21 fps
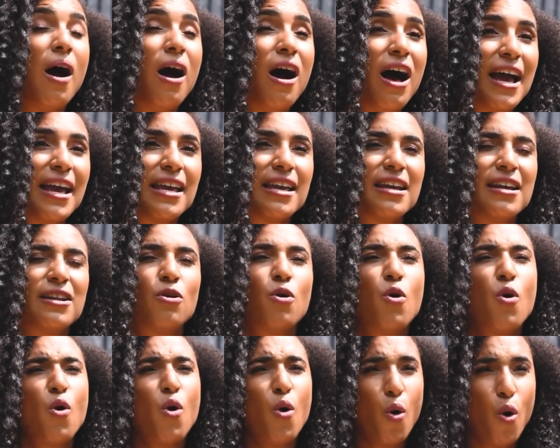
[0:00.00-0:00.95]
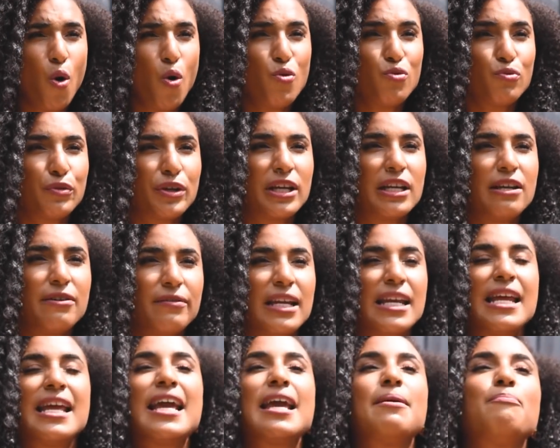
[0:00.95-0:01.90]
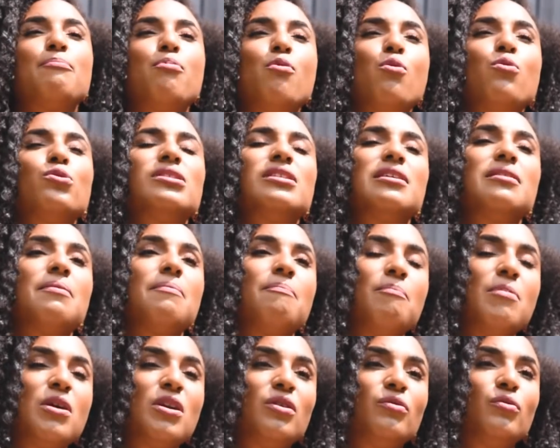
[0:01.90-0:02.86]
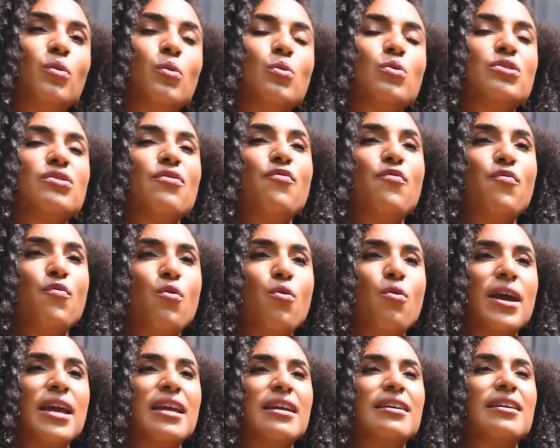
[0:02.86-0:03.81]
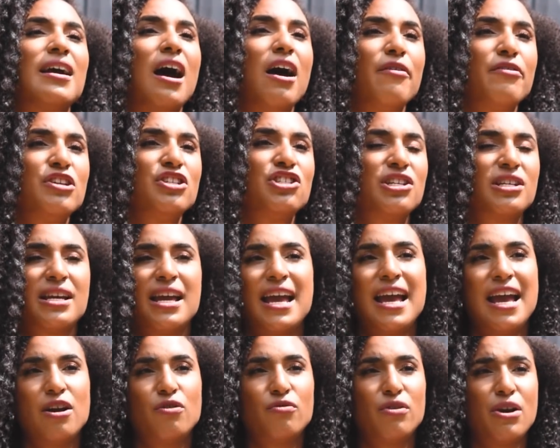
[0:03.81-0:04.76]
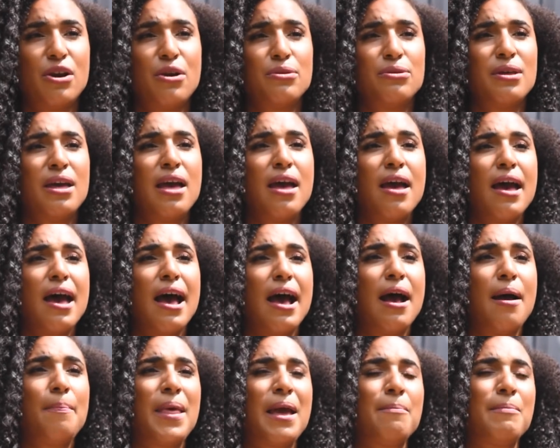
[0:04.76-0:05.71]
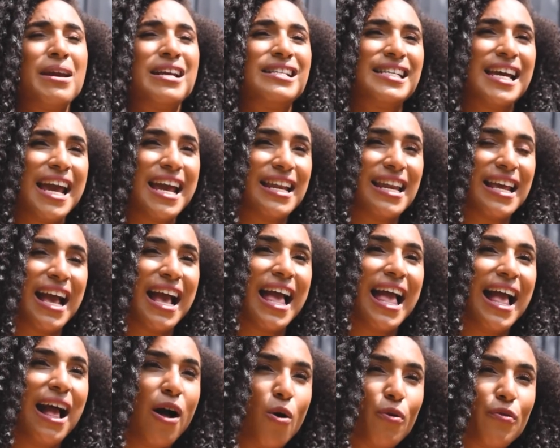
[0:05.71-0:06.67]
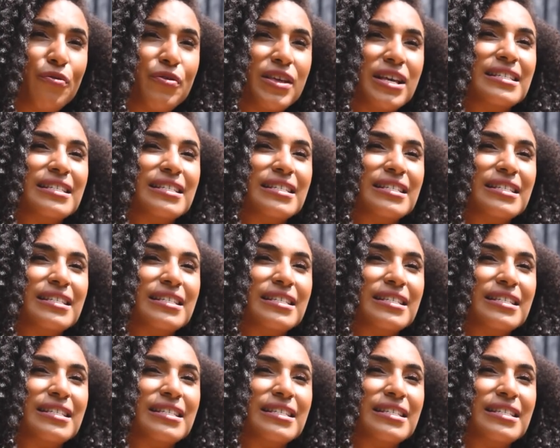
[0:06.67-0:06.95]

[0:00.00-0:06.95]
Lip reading: iron, all really important minerals for encouraging hair growth and maintaining a healthy